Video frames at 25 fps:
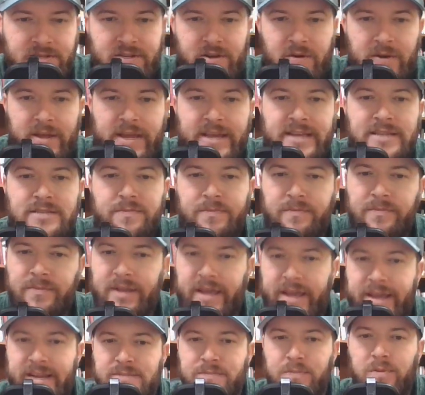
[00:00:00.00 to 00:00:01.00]
So he's
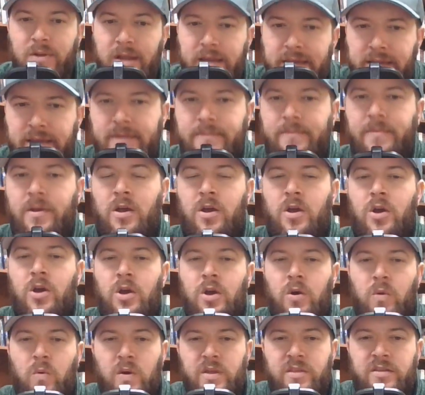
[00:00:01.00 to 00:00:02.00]
playing
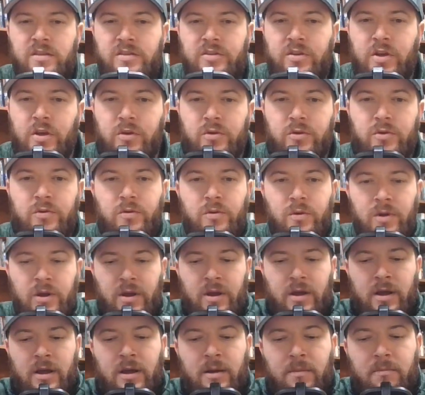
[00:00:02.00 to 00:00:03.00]
with two
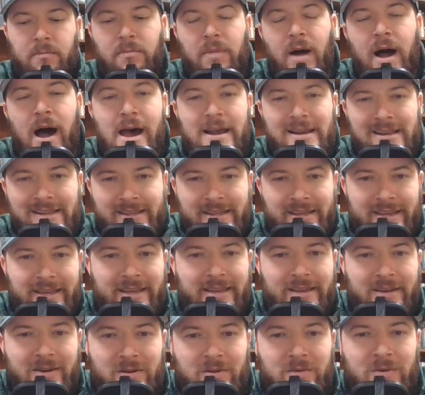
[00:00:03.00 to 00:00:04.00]

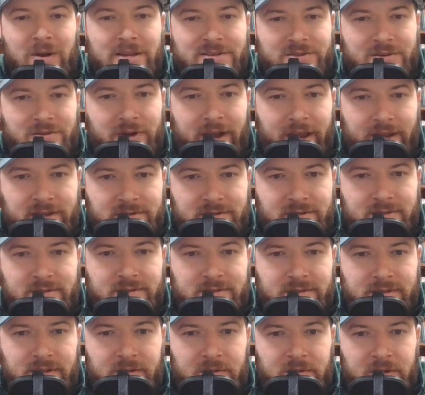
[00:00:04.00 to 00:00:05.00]
bodily
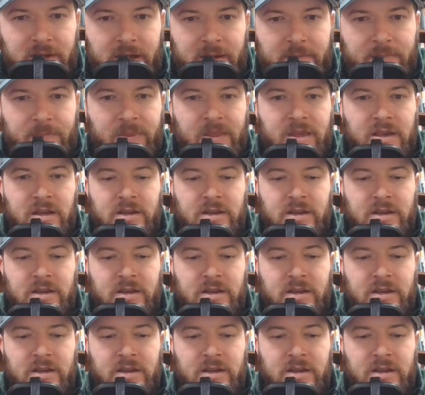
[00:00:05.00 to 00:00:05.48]
resurrections, okay?